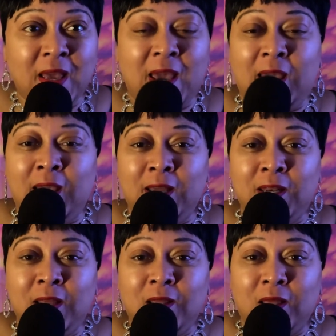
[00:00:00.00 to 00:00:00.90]

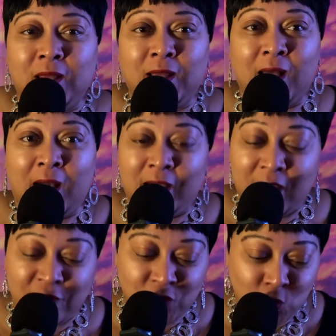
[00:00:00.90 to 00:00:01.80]
And I
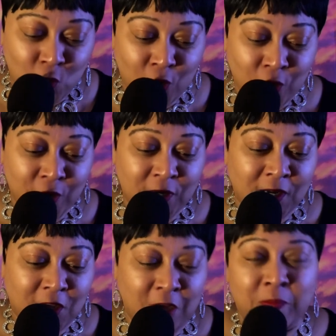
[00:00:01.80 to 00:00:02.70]
have a
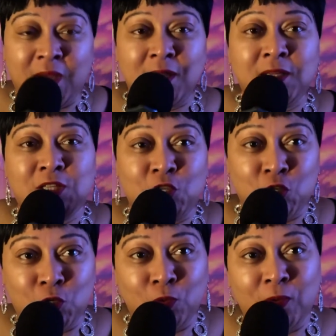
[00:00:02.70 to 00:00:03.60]
word coming to
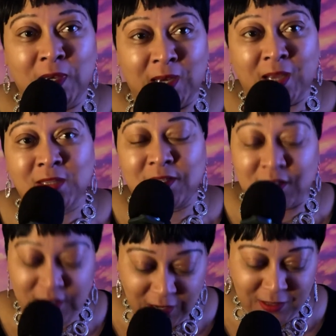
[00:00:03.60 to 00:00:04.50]
you next
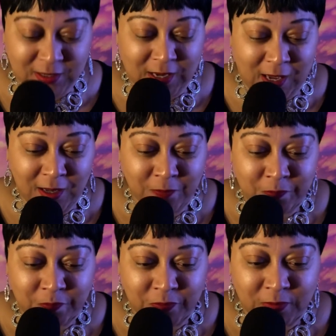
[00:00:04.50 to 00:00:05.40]
Sunday,
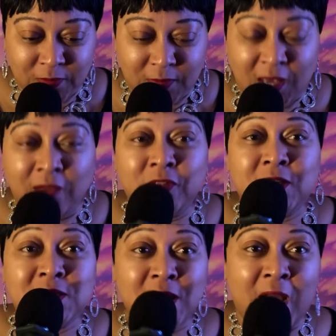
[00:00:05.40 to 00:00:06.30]
and
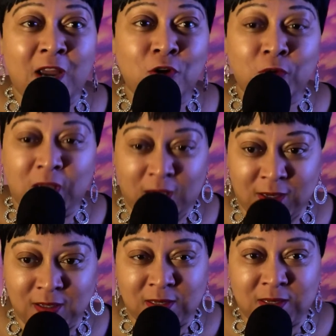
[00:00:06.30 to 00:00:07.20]
the title
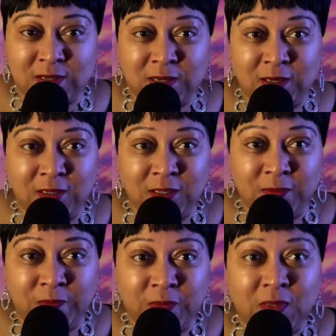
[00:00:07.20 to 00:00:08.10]
is
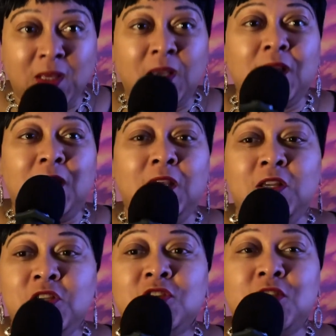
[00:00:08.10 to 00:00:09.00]

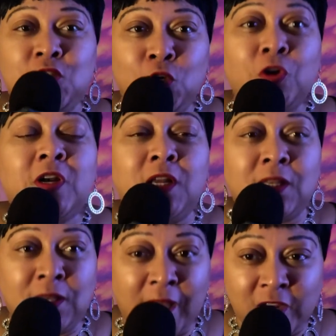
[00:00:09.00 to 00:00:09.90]
your
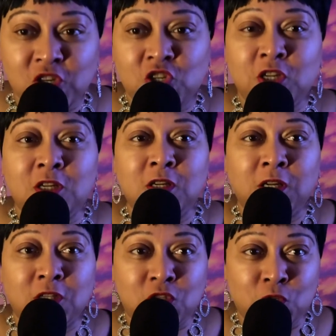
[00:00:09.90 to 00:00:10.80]
connection
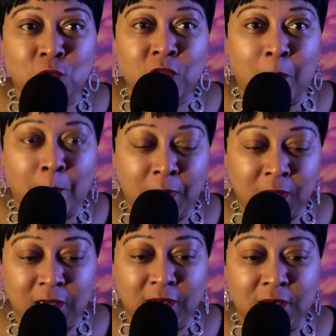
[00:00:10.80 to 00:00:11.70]
to the
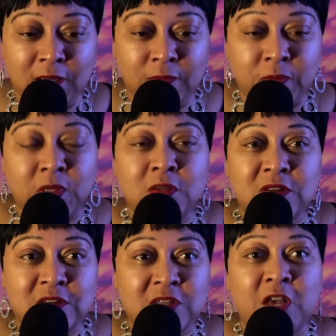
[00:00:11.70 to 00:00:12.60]
blood
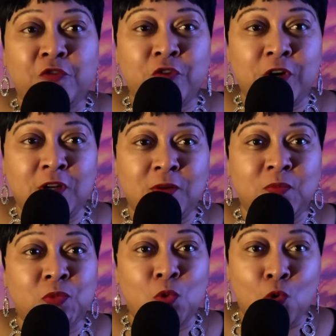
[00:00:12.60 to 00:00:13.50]
severed
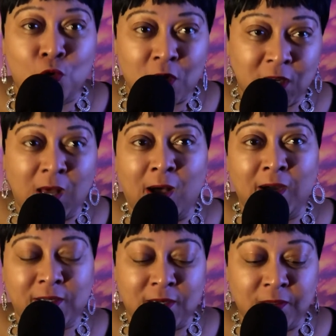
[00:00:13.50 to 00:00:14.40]
or
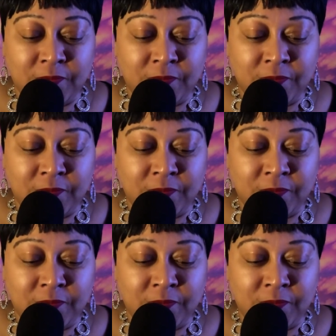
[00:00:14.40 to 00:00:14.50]
clogged?